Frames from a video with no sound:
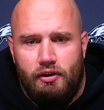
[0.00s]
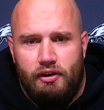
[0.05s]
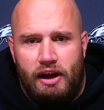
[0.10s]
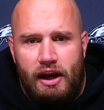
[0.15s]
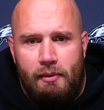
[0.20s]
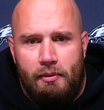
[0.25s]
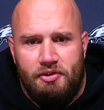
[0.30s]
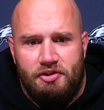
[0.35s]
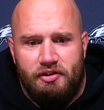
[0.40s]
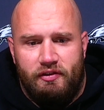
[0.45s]

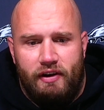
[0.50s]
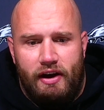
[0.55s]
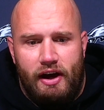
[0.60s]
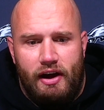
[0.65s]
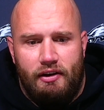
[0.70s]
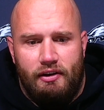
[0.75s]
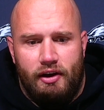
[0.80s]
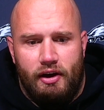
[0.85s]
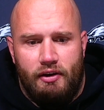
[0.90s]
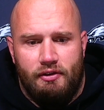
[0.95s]
damage I've
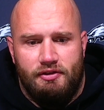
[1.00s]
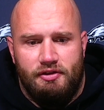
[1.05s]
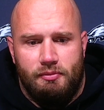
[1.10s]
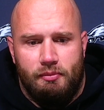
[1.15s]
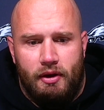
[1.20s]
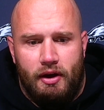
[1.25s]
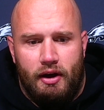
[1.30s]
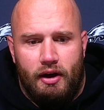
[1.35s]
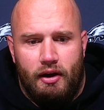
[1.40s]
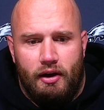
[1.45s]
had done to
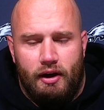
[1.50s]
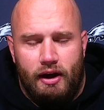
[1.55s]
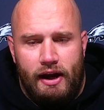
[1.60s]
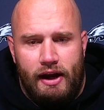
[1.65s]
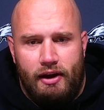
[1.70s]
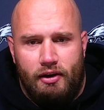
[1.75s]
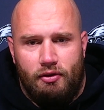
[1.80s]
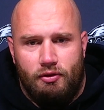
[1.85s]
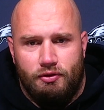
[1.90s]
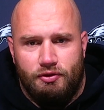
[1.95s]
my
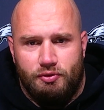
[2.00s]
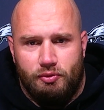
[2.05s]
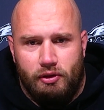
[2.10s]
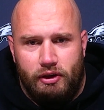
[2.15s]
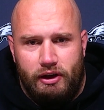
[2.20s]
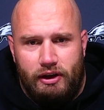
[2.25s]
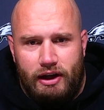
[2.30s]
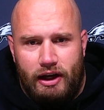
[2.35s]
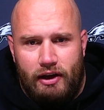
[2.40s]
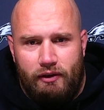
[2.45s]
ankle,
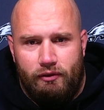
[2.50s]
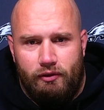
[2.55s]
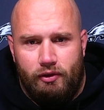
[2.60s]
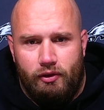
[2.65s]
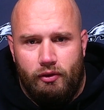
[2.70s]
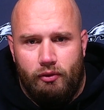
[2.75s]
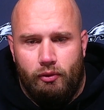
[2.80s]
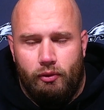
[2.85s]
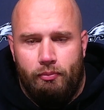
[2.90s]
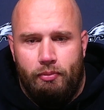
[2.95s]
really kind of
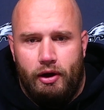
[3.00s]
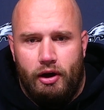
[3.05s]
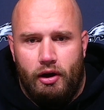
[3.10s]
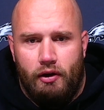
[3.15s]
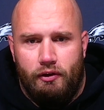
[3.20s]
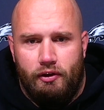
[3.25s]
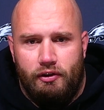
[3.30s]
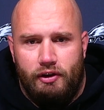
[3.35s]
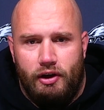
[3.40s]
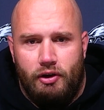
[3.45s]
a repair
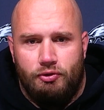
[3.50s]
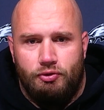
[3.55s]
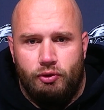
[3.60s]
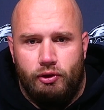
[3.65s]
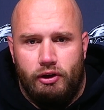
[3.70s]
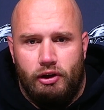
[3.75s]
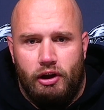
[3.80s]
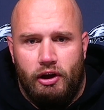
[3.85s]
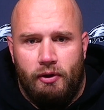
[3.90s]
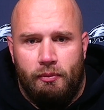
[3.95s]
of the
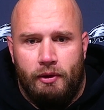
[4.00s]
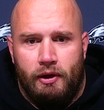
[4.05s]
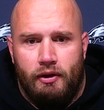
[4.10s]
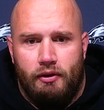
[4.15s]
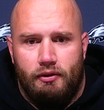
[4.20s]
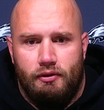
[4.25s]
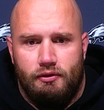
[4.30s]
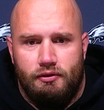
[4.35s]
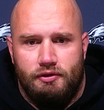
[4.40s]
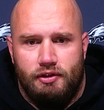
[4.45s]
deltoid ligament.
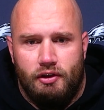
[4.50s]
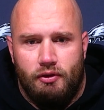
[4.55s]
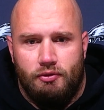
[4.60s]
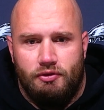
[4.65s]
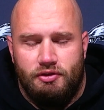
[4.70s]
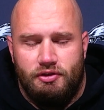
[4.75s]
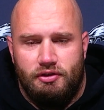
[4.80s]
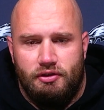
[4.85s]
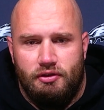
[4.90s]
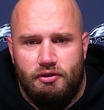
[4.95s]
So
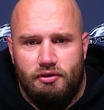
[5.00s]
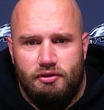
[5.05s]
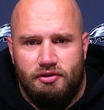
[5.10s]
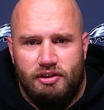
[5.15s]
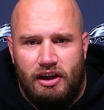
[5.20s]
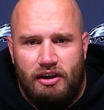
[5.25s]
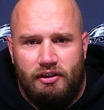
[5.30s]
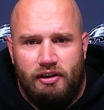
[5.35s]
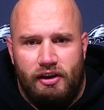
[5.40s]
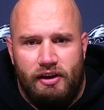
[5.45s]
it's
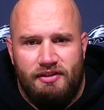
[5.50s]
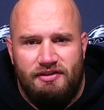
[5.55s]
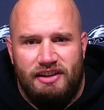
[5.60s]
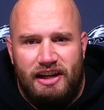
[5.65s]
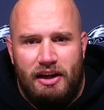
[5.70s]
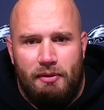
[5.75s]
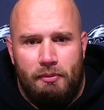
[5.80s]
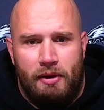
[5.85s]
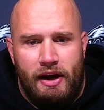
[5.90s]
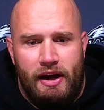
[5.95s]
like the
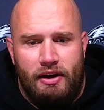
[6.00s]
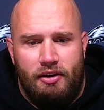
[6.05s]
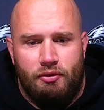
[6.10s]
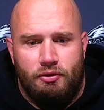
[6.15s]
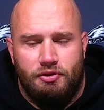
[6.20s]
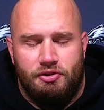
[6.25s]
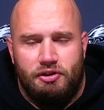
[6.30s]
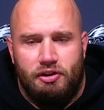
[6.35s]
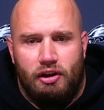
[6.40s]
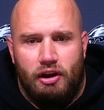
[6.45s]
inside of my
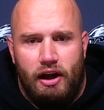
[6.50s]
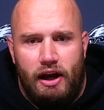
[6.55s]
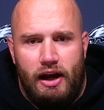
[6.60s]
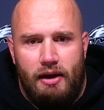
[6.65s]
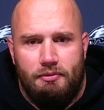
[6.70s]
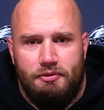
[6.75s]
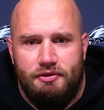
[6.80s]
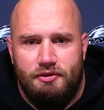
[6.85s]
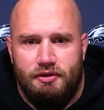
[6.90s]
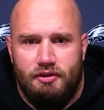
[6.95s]
ankle has
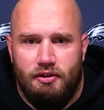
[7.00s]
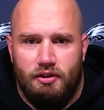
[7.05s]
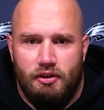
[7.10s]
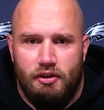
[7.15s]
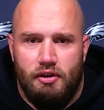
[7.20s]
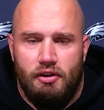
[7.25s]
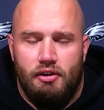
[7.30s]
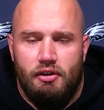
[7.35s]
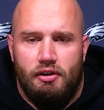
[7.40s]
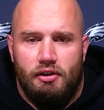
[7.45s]
collapsed.
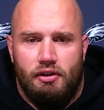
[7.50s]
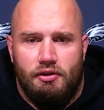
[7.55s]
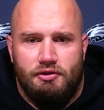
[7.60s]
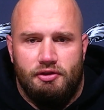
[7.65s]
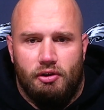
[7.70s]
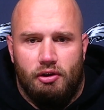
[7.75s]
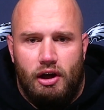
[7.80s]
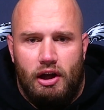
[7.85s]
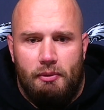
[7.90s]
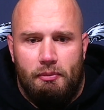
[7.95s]
And
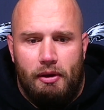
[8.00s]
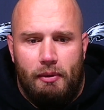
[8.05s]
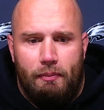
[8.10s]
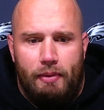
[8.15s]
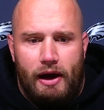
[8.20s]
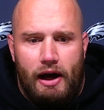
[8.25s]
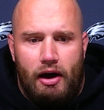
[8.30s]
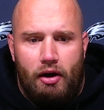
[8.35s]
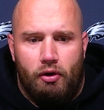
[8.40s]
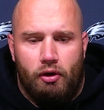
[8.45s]
so a lot of my
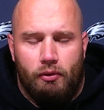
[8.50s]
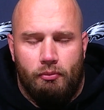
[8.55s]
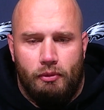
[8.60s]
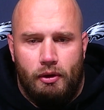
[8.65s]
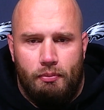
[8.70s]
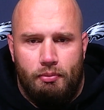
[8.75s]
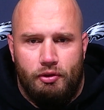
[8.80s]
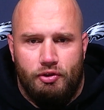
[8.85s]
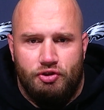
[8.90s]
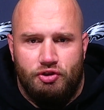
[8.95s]
power and
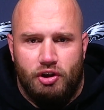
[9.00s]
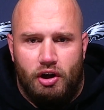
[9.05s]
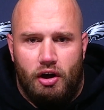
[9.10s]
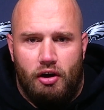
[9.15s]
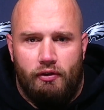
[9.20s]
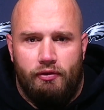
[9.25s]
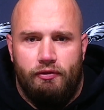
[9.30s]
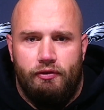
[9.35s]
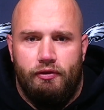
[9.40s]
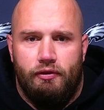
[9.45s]
my
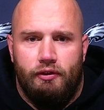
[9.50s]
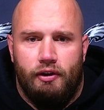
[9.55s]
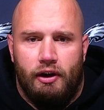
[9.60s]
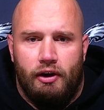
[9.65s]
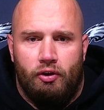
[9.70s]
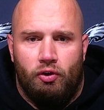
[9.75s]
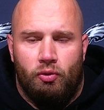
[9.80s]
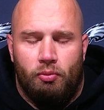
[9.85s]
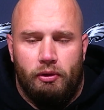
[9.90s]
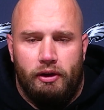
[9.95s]
push-off that
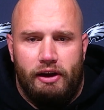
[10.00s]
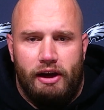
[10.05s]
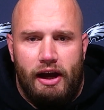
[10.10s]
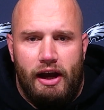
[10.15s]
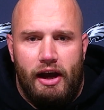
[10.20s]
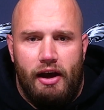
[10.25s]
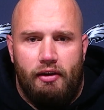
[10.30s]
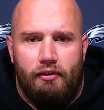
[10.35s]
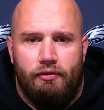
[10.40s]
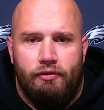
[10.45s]
I normally
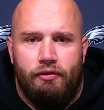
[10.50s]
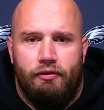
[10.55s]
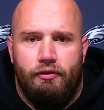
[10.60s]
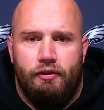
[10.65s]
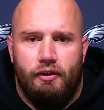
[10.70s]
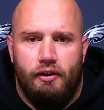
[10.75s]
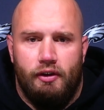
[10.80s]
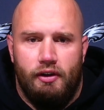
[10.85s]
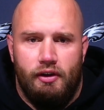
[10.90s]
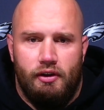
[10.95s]

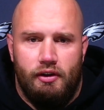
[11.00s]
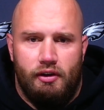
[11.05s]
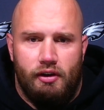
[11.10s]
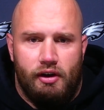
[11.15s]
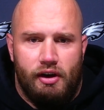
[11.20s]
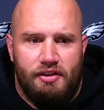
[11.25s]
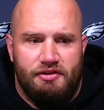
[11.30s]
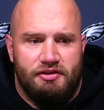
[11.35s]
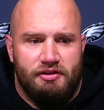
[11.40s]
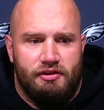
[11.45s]
have
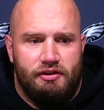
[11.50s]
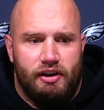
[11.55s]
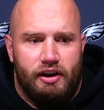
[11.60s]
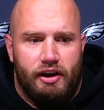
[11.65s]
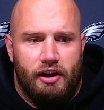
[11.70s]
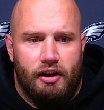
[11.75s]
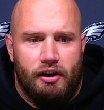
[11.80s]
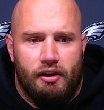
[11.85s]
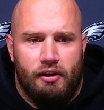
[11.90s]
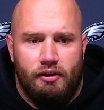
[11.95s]
isn't
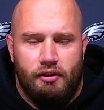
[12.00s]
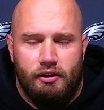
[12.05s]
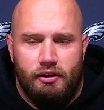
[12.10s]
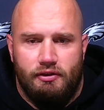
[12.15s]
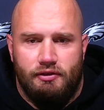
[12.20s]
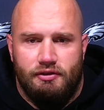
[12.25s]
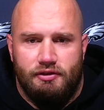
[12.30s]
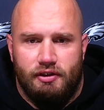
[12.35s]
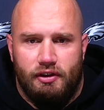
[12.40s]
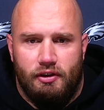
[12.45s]
there.
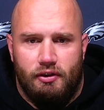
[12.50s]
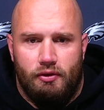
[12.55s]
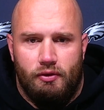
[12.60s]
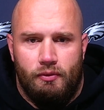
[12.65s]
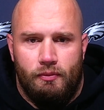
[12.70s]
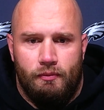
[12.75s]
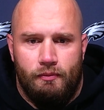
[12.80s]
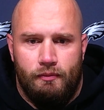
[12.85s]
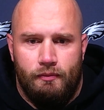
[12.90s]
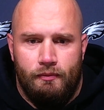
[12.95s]
And
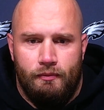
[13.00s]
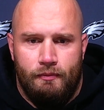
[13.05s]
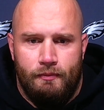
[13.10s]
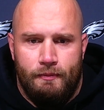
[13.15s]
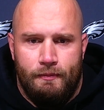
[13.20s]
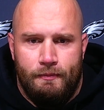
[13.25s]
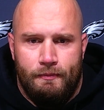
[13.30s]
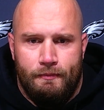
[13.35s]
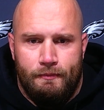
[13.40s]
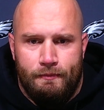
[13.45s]
so
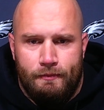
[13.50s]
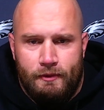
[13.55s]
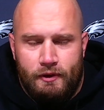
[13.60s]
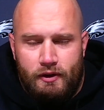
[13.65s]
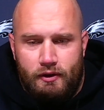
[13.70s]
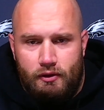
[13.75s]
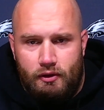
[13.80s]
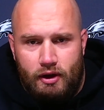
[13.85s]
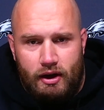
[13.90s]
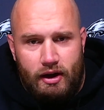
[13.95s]

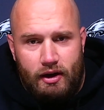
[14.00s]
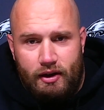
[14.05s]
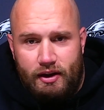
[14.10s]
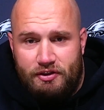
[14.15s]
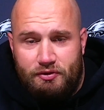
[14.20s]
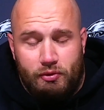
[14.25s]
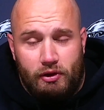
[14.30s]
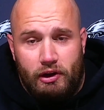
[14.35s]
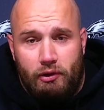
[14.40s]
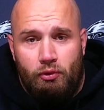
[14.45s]

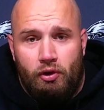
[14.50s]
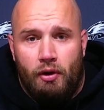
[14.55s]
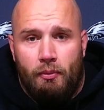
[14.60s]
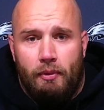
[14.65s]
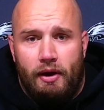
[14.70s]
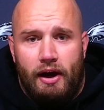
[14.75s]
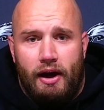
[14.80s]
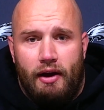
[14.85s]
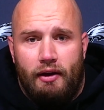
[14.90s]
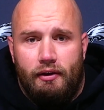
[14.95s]
that's really where
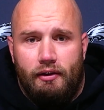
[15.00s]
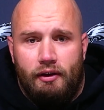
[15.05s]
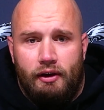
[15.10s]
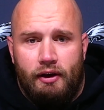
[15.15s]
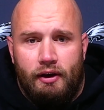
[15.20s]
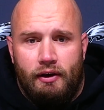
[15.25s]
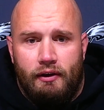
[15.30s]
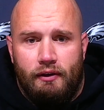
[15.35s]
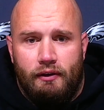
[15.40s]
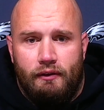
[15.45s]
I'm at.
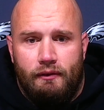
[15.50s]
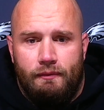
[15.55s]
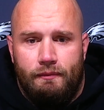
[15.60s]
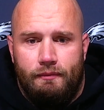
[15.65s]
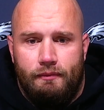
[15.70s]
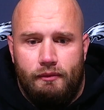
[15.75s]
And,